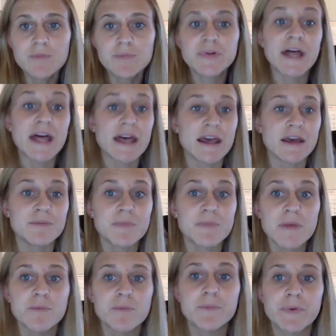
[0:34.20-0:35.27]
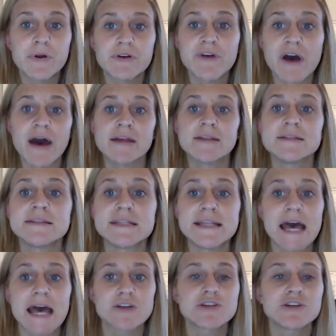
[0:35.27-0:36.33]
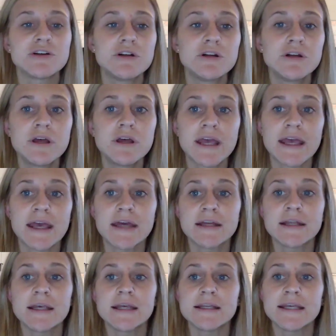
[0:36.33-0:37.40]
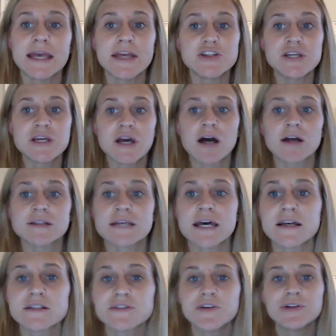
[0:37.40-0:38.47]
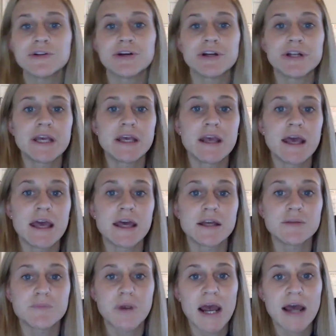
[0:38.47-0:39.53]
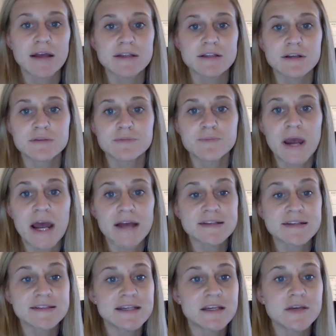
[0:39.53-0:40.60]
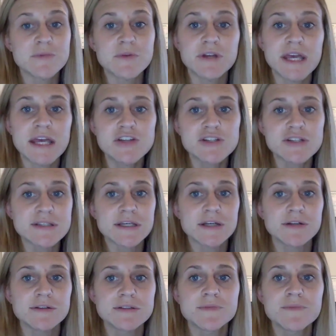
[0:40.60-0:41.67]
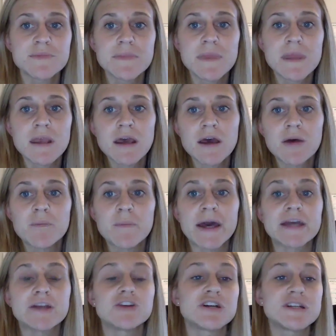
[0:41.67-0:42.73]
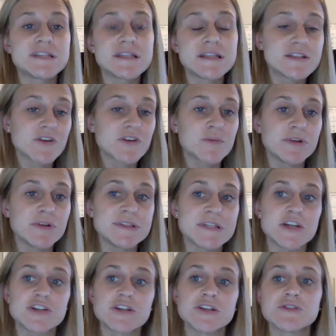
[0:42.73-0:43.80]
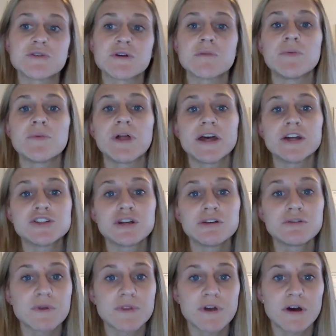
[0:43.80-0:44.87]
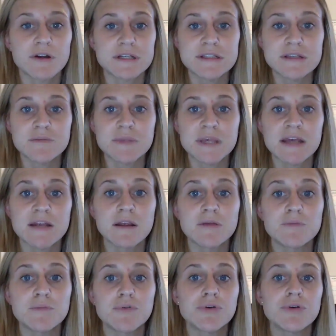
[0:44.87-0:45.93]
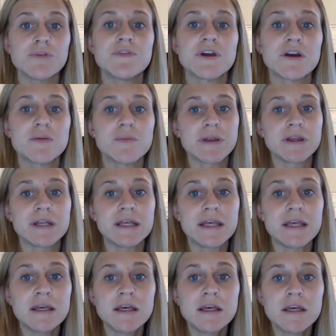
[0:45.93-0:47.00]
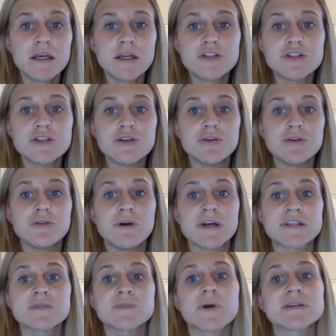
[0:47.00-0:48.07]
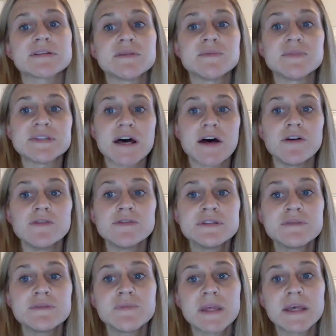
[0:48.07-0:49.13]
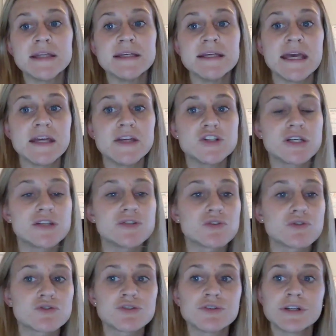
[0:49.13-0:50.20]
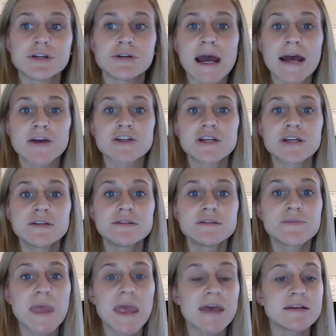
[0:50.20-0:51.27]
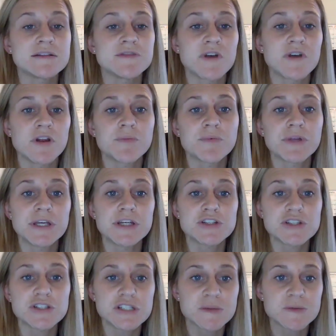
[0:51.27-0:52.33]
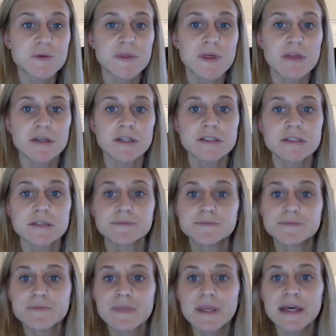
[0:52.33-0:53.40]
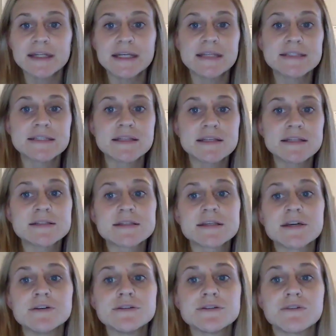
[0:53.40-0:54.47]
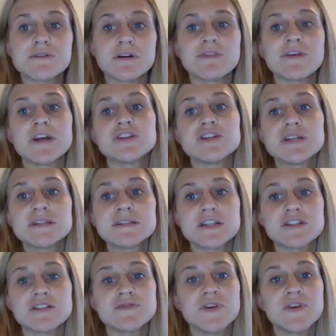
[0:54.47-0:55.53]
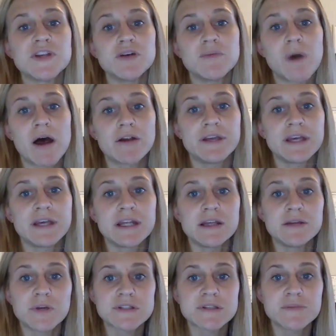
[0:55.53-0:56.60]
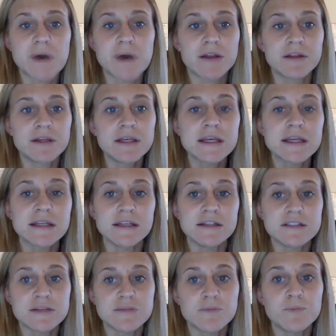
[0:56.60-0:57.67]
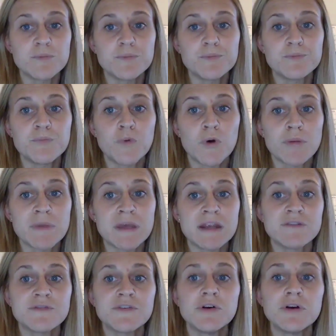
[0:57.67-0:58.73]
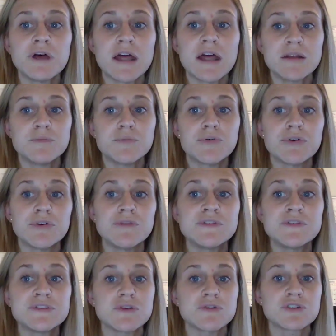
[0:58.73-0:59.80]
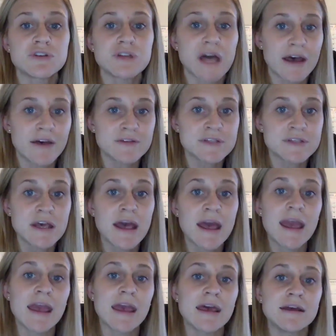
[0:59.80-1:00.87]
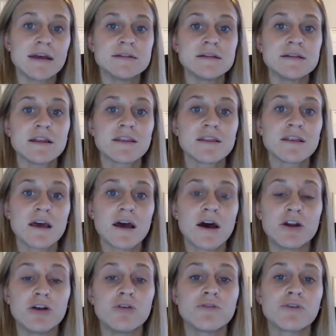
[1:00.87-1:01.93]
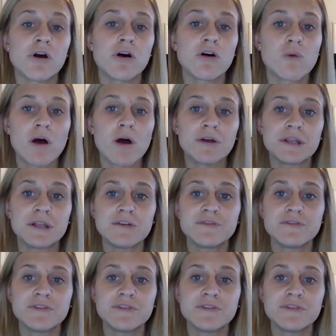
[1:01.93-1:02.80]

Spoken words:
Play provides the natural and engaging context for learning and practicing communication skills. By increasing these verbalizations during play, children with autism can improve their ability to express themselves, engage in social interactions, and develop relationships with others. Enhancing these skills through interventions such as video modeling and in-person modeling can lead to more meaningful and improved social lives and an overall quality of